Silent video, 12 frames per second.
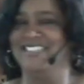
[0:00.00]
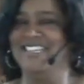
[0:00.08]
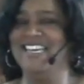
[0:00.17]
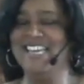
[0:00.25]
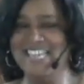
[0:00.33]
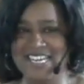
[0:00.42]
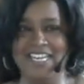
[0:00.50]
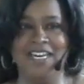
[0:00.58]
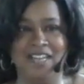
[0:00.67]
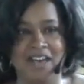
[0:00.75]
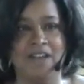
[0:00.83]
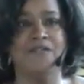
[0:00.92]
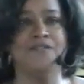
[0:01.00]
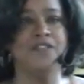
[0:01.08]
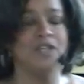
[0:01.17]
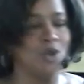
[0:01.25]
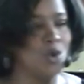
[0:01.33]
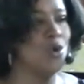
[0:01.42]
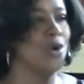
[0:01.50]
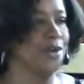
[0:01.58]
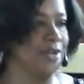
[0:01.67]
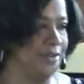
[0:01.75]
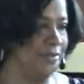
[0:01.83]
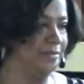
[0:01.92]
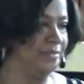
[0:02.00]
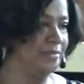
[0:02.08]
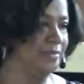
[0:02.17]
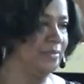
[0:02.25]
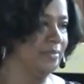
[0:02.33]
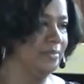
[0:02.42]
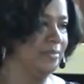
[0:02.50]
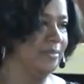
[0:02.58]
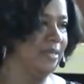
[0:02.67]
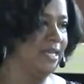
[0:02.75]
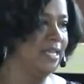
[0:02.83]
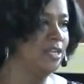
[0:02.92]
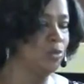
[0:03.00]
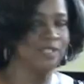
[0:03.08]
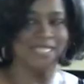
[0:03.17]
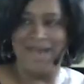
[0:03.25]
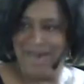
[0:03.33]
He loved the Lord. And it was